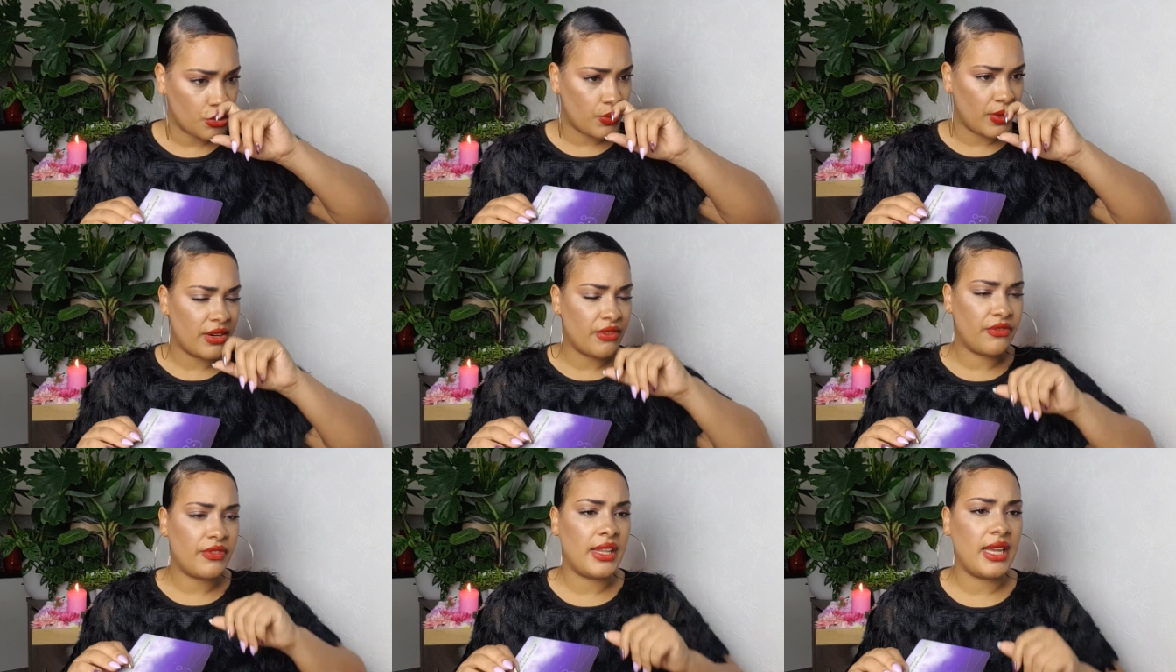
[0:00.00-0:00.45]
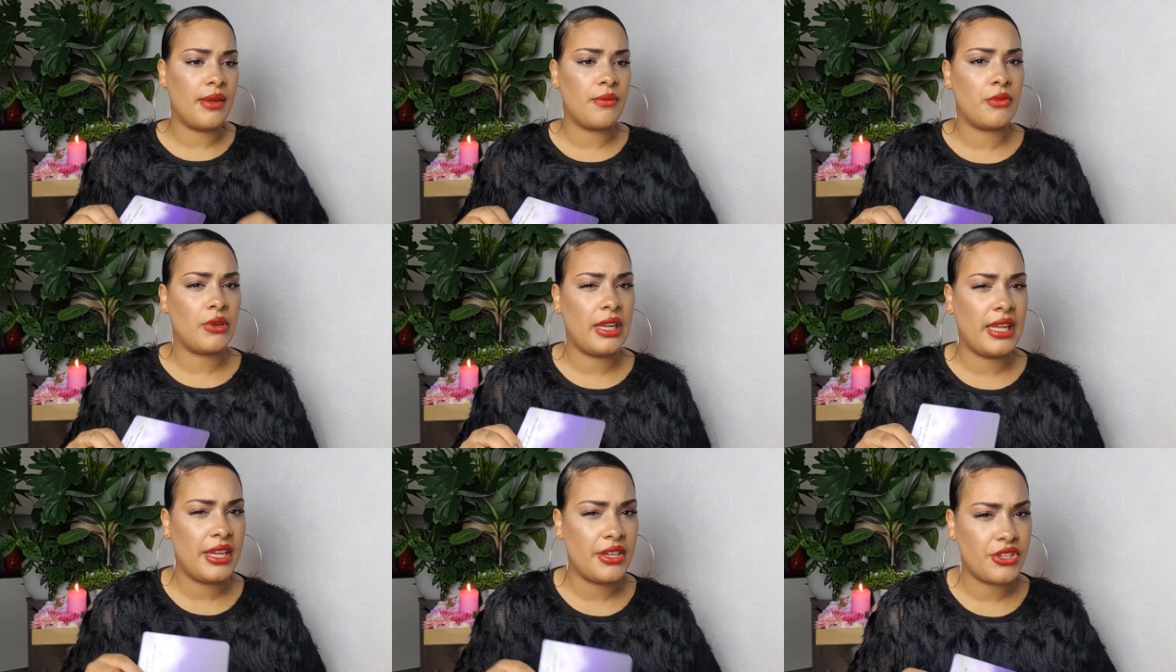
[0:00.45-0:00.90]
twin flame
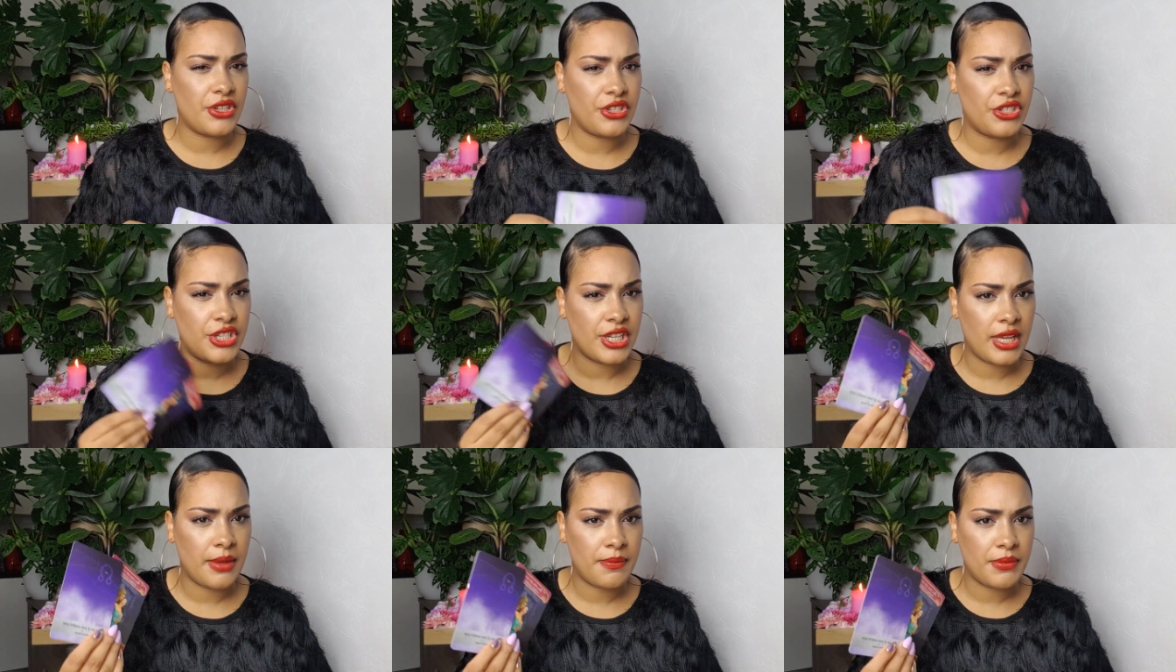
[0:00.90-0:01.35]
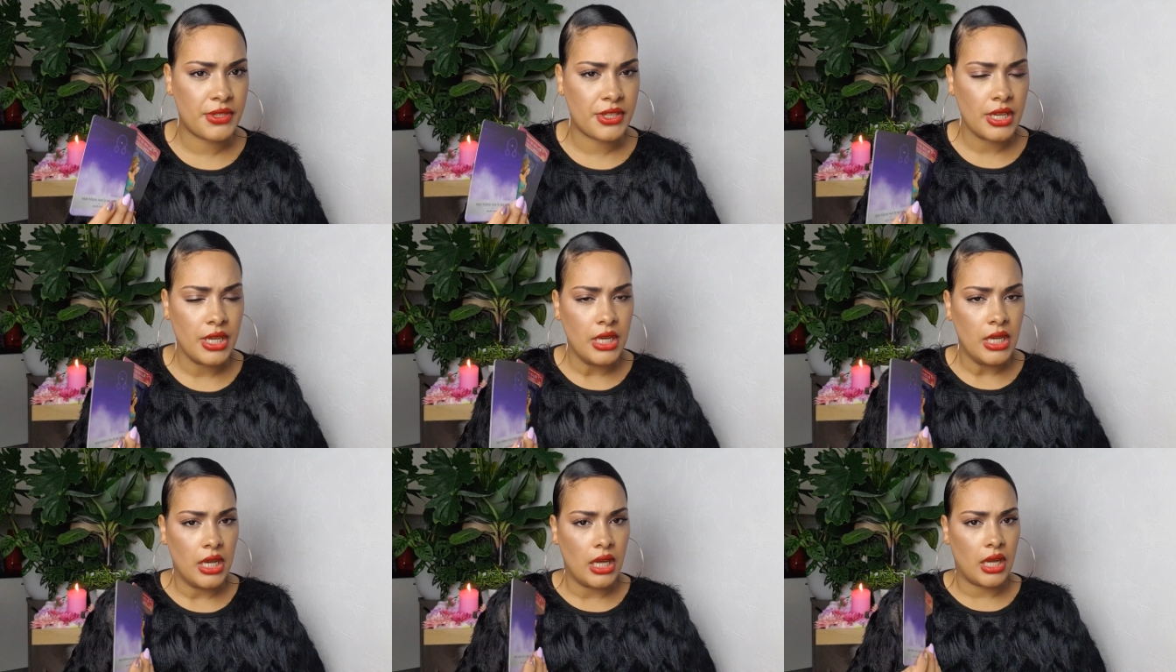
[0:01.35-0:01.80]
relationships
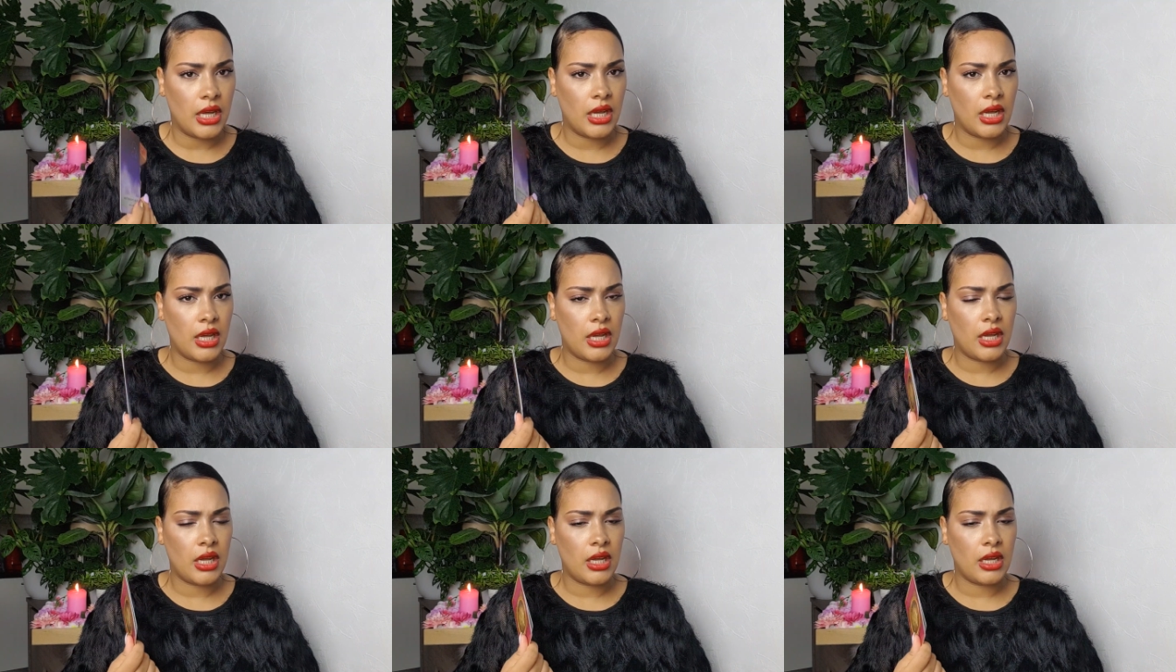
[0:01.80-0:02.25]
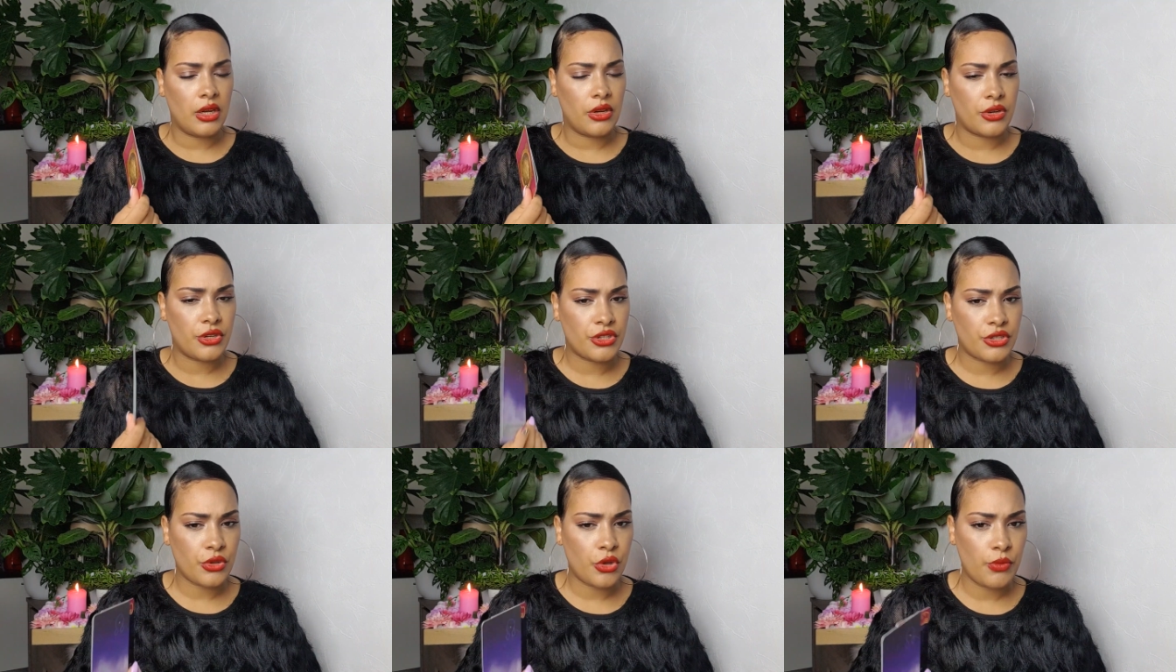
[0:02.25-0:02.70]
uh,
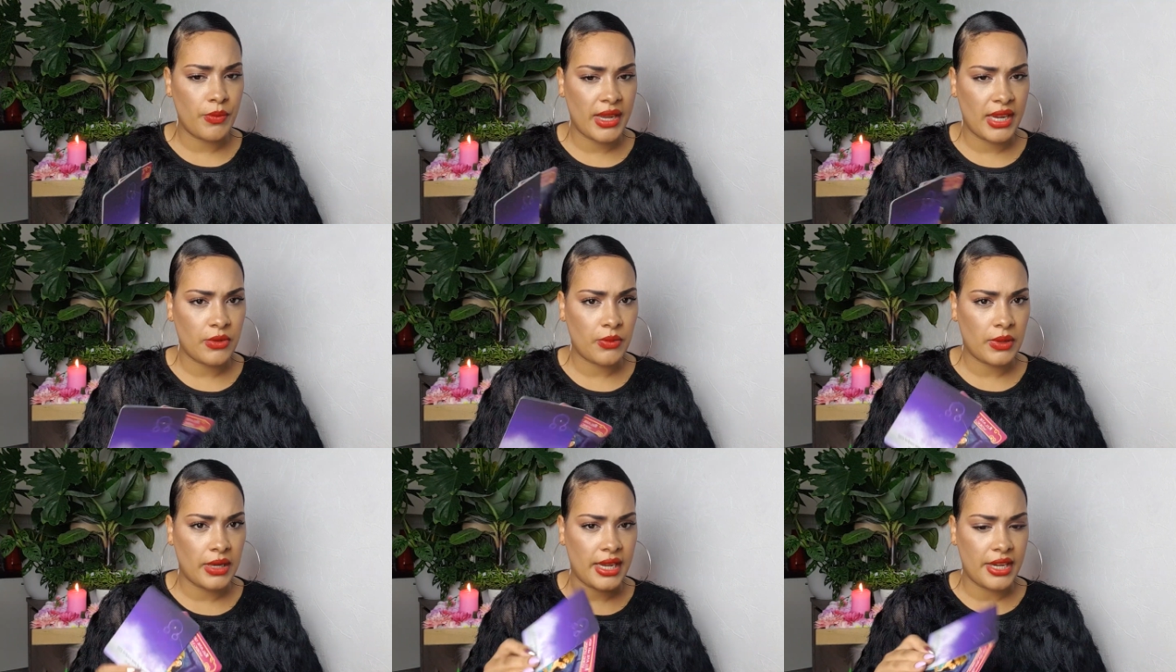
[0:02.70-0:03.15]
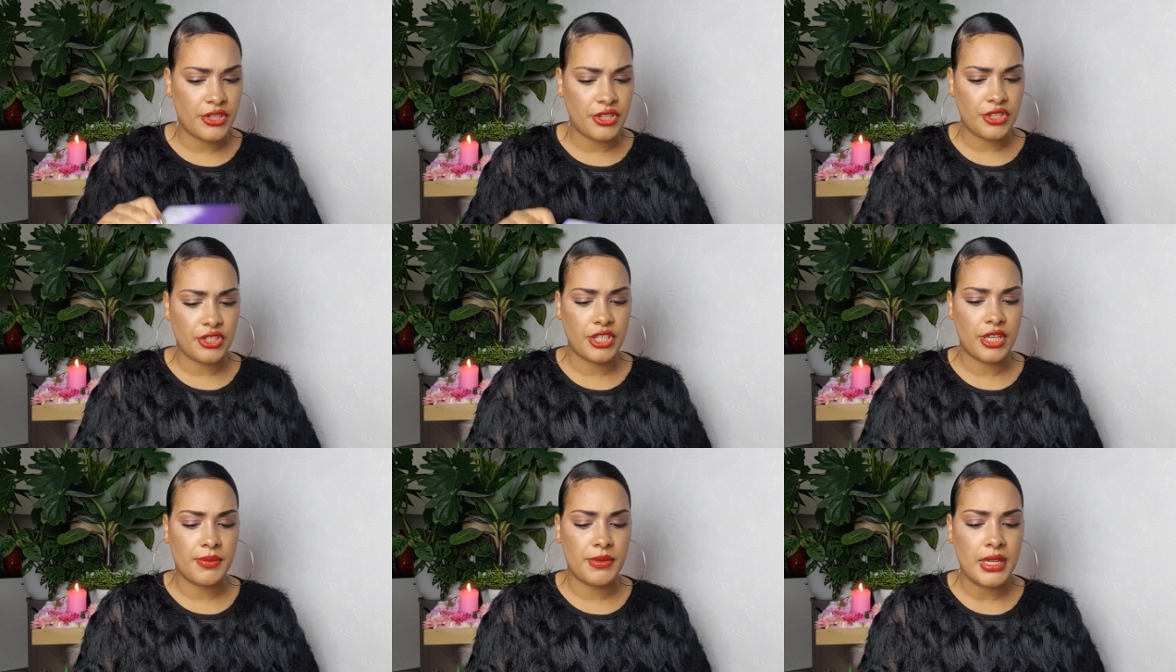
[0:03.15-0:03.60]
or soulmate
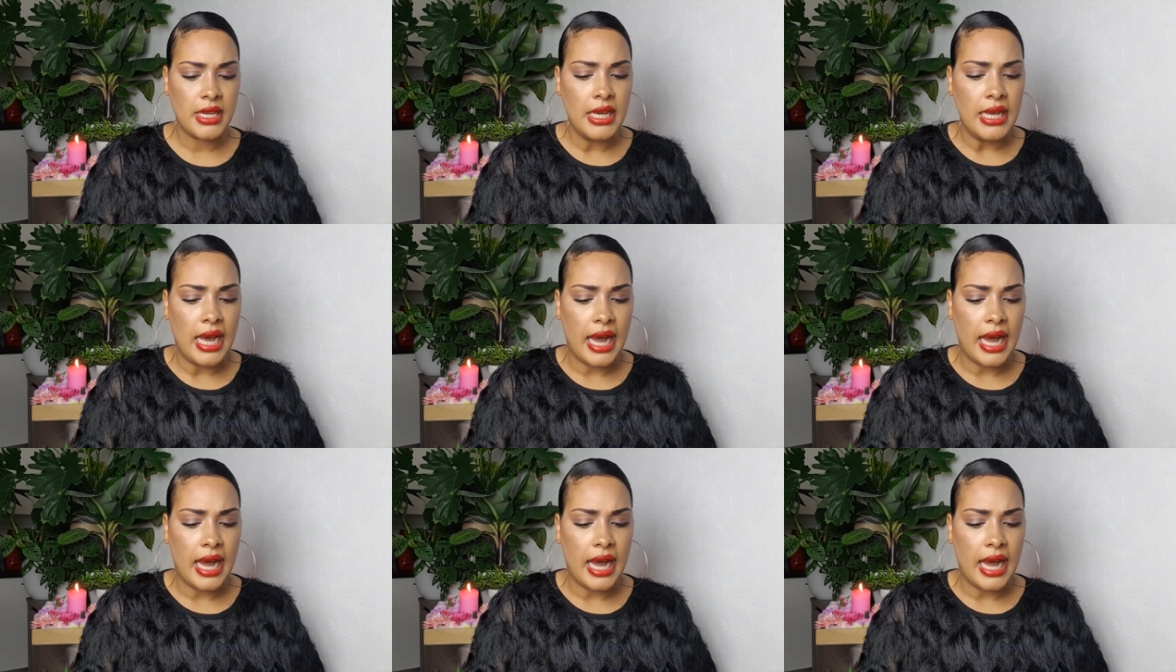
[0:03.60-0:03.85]
relationships,